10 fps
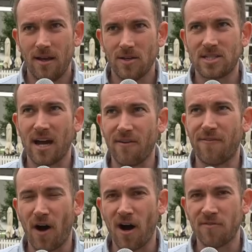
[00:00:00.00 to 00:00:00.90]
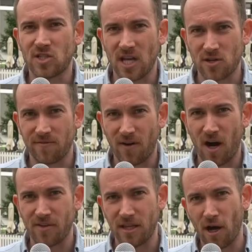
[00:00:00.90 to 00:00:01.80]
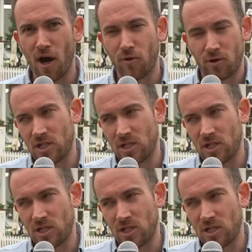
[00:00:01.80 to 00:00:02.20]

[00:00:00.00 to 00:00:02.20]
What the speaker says: Day 5, Session 5 at the Oval.